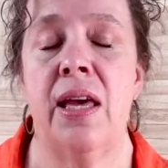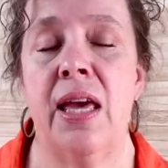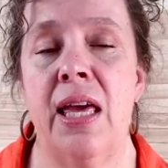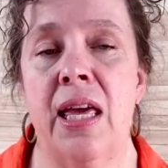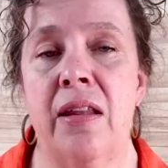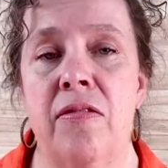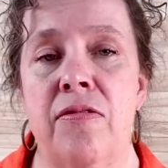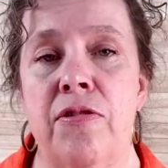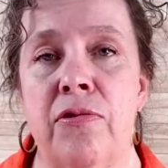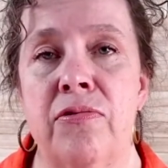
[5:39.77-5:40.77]
And
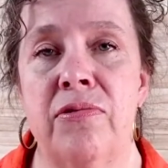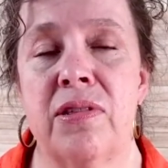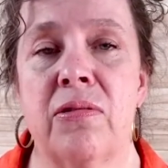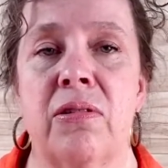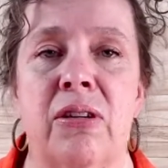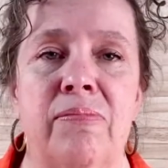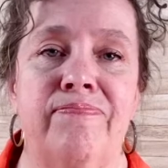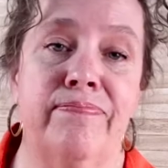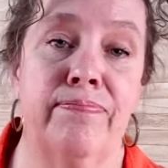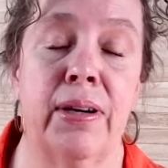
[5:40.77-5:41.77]
those are
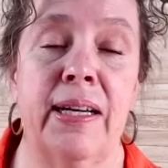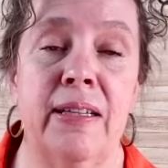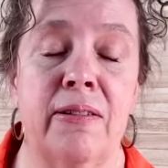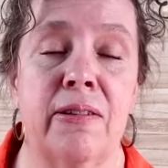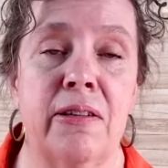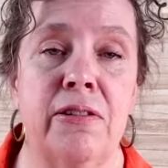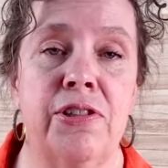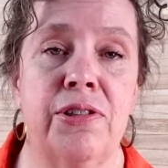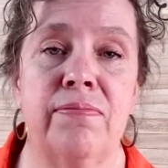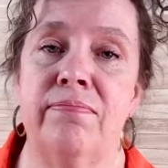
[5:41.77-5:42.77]
by and
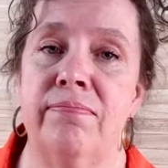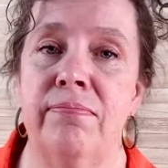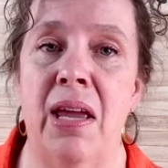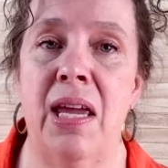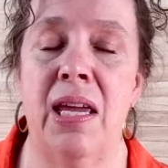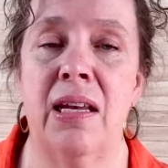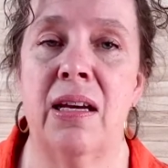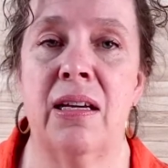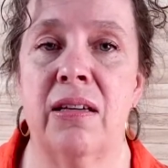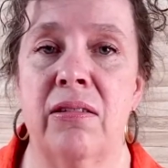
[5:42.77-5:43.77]
large made
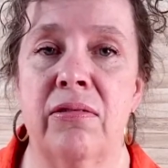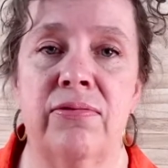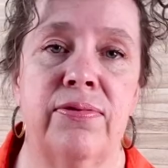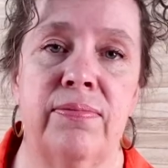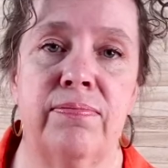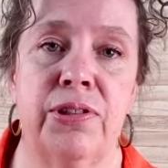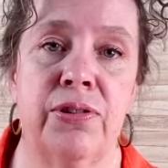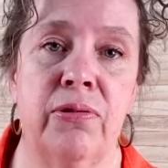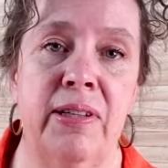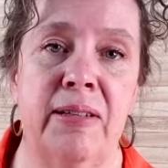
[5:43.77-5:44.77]
of
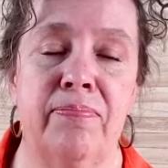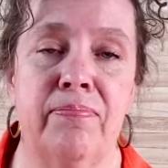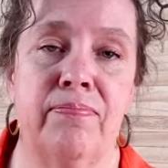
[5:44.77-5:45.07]
petroleum